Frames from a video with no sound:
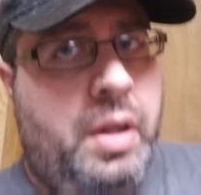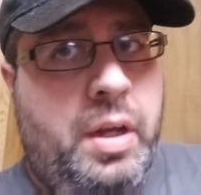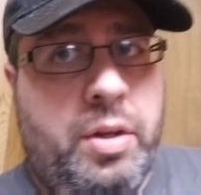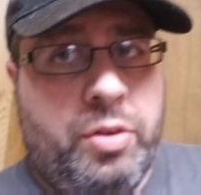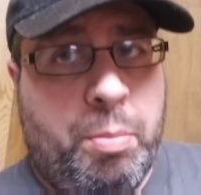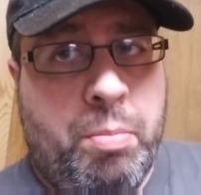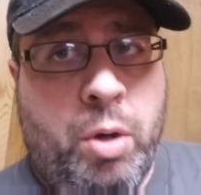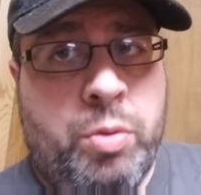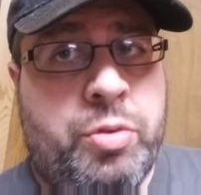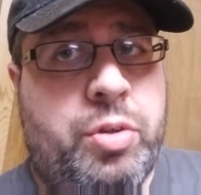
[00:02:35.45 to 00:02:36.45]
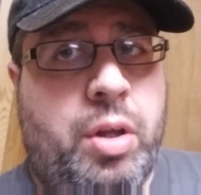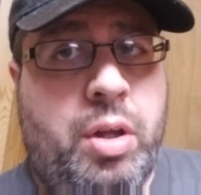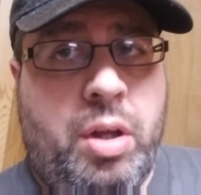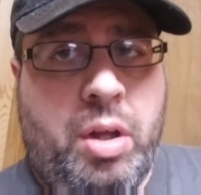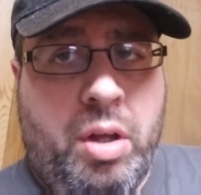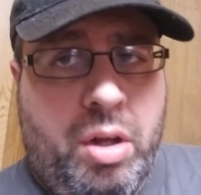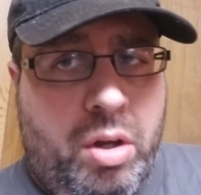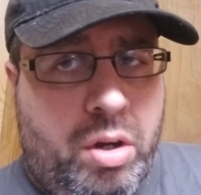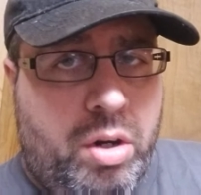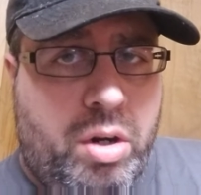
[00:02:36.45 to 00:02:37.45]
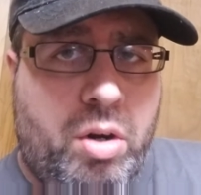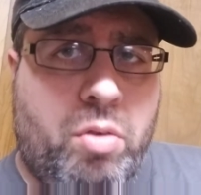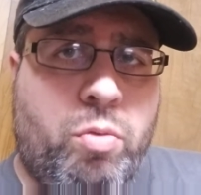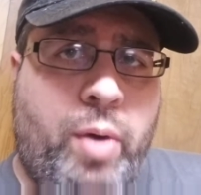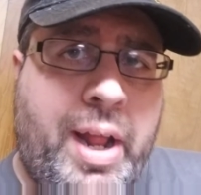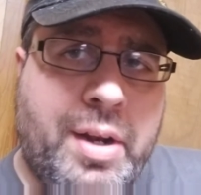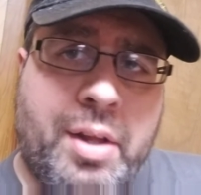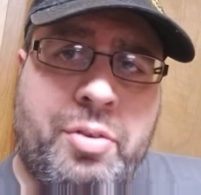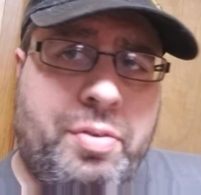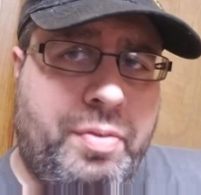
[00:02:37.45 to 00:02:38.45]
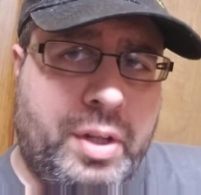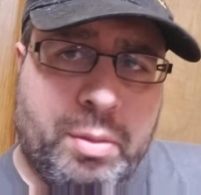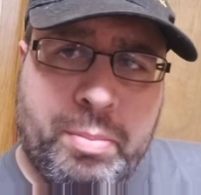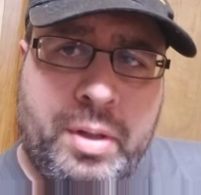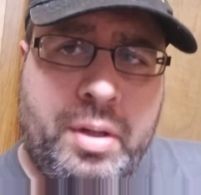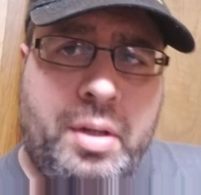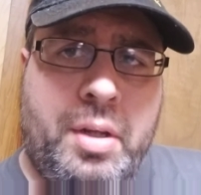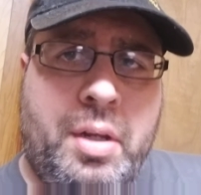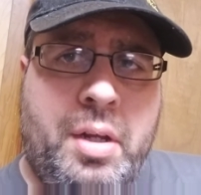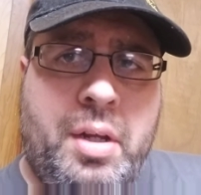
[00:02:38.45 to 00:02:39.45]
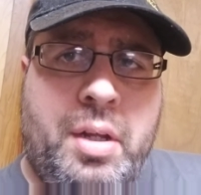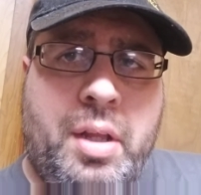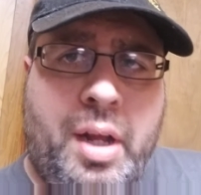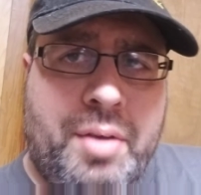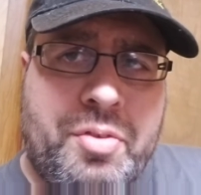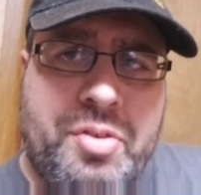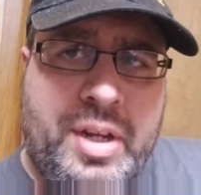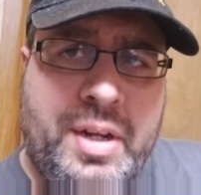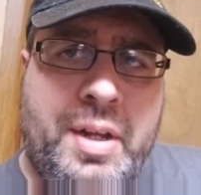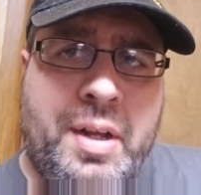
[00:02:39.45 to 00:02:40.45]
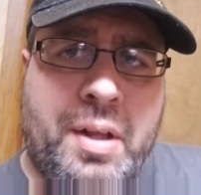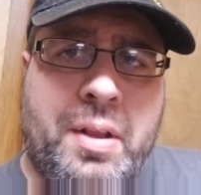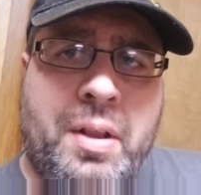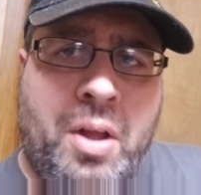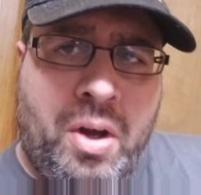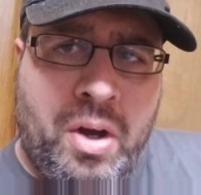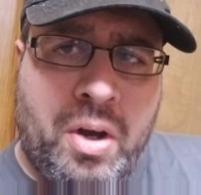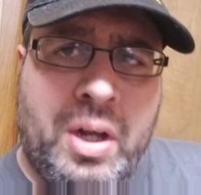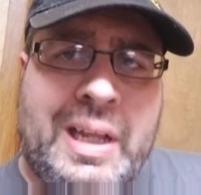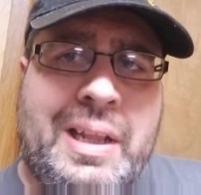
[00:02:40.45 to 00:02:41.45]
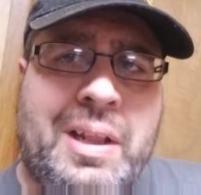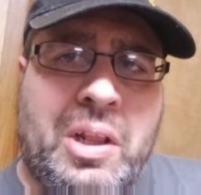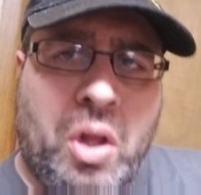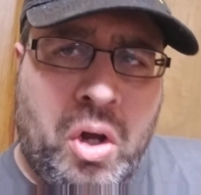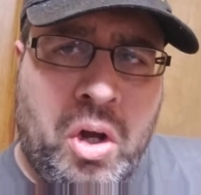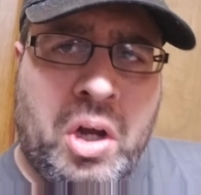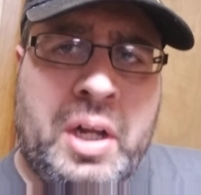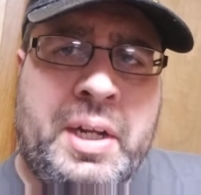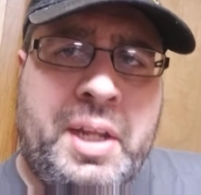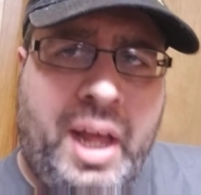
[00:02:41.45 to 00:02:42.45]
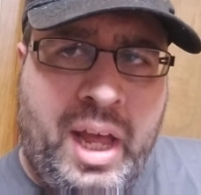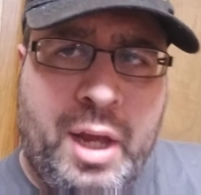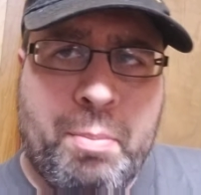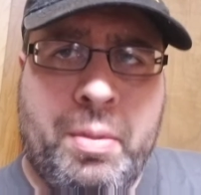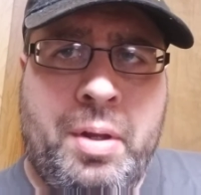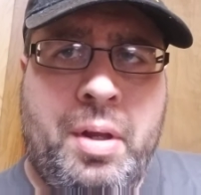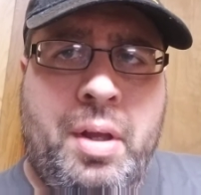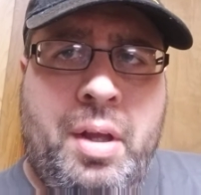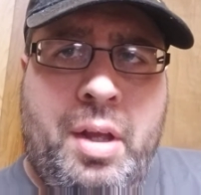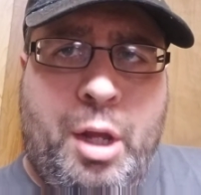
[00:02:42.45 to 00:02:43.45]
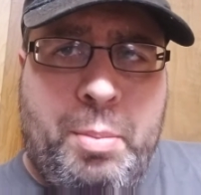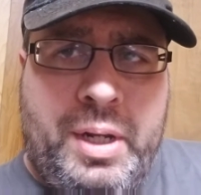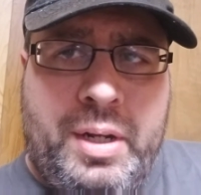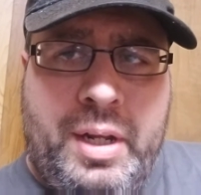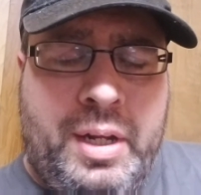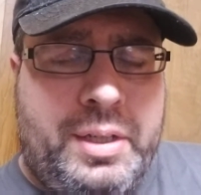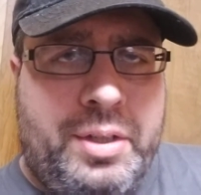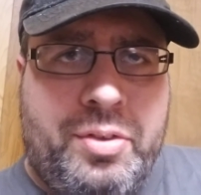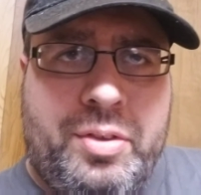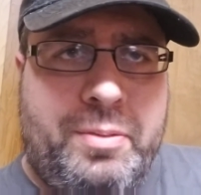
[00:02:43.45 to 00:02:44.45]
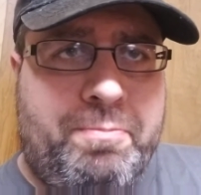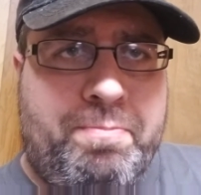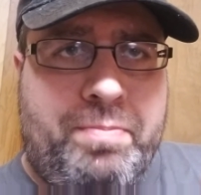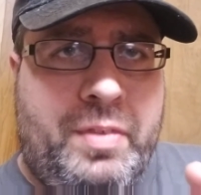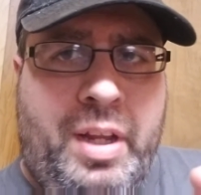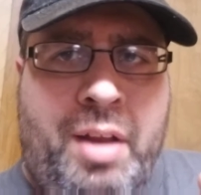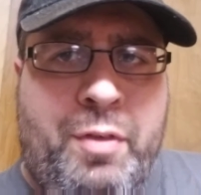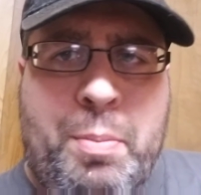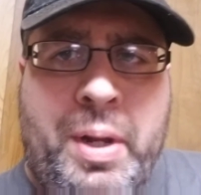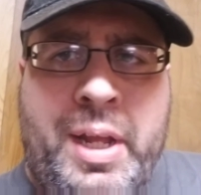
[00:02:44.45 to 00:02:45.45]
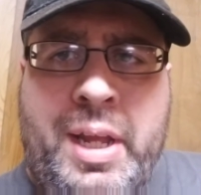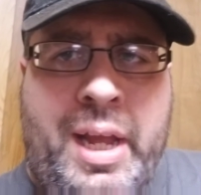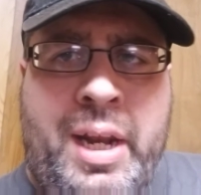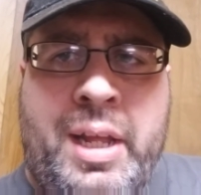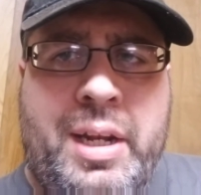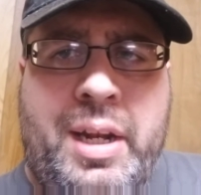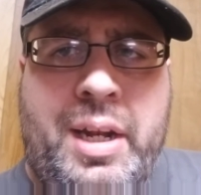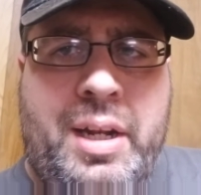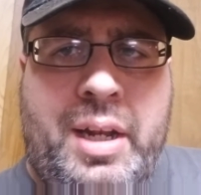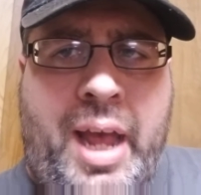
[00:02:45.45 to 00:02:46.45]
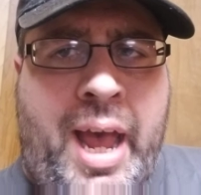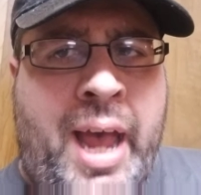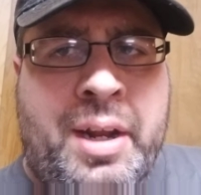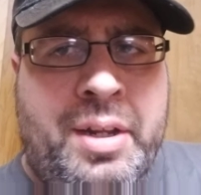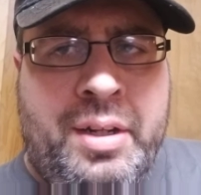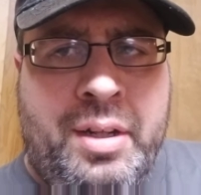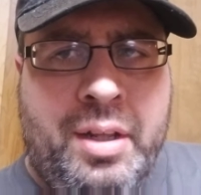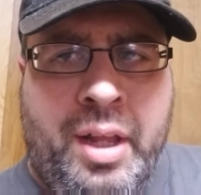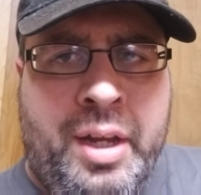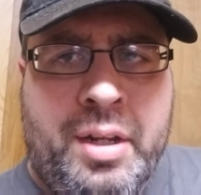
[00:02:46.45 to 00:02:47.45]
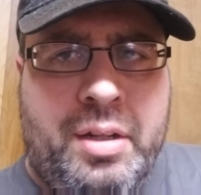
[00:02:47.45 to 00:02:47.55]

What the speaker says: is the most horrendous film that I've seen in a long, long time. I mean, it just everybody in it acted like